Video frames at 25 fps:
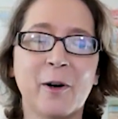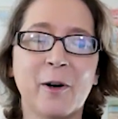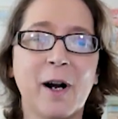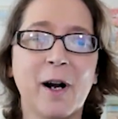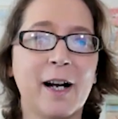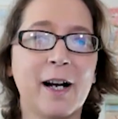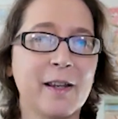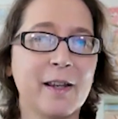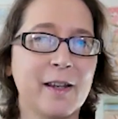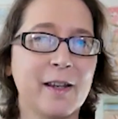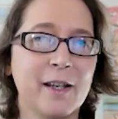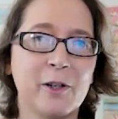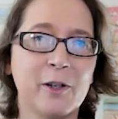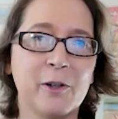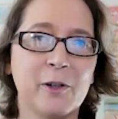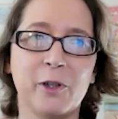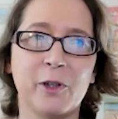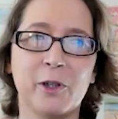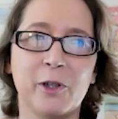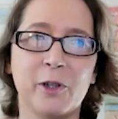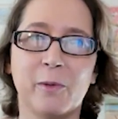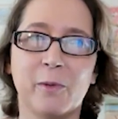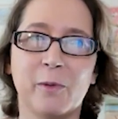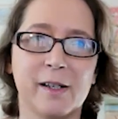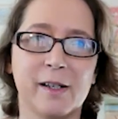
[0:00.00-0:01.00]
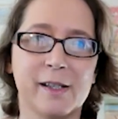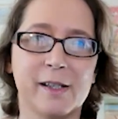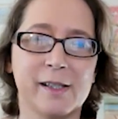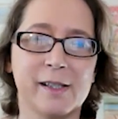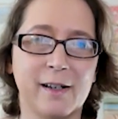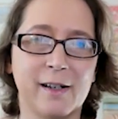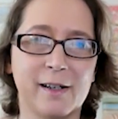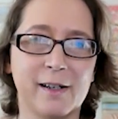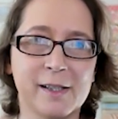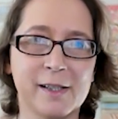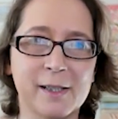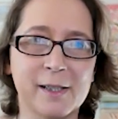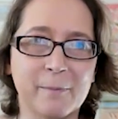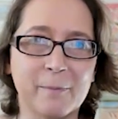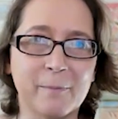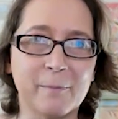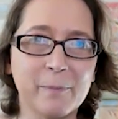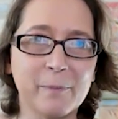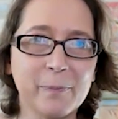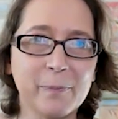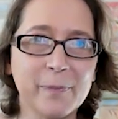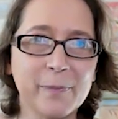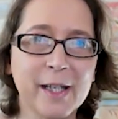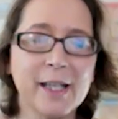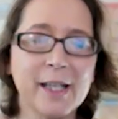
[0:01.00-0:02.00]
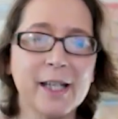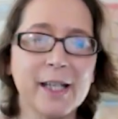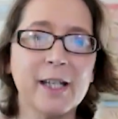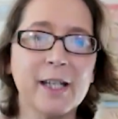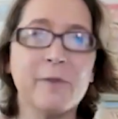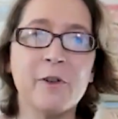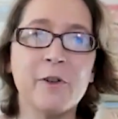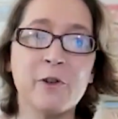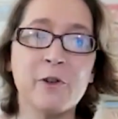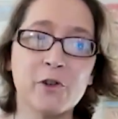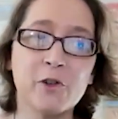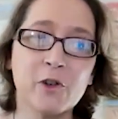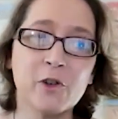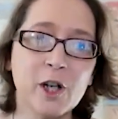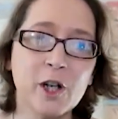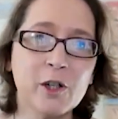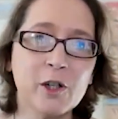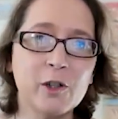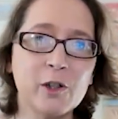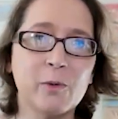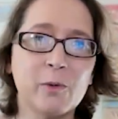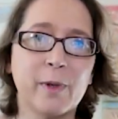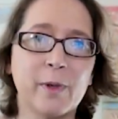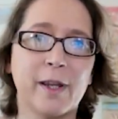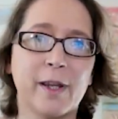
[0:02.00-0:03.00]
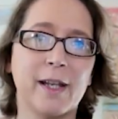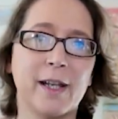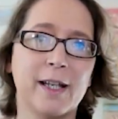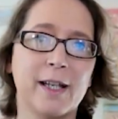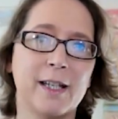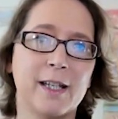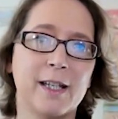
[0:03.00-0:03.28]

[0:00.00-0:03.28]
I think who you are is awesome. If you struggle with any